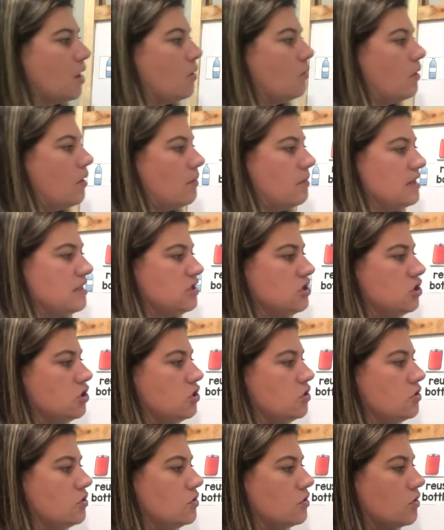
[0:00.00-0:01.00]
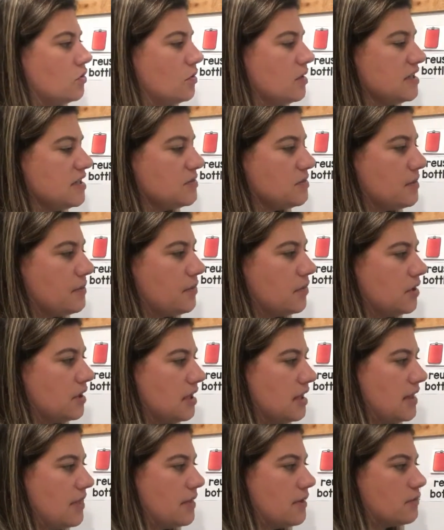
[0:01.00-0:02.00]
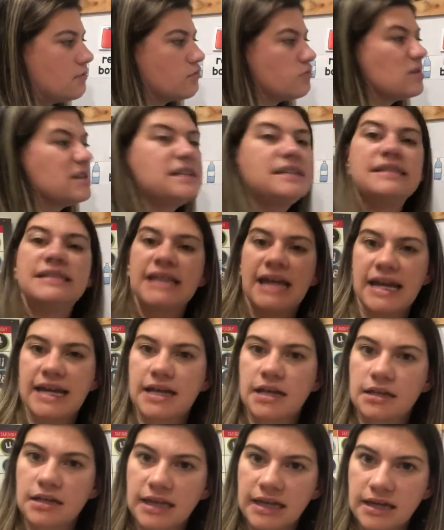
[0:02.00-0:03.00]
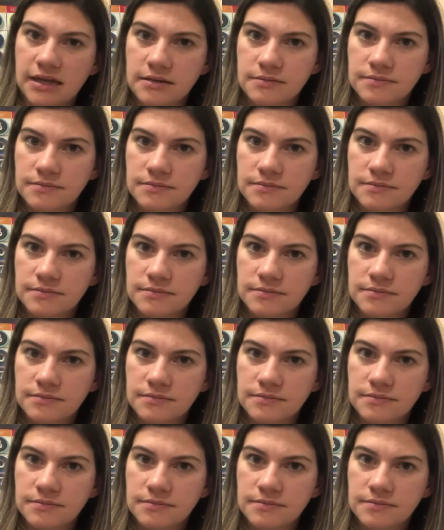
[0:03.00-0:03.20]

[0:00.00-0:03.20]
What we do is we put it in the recycling.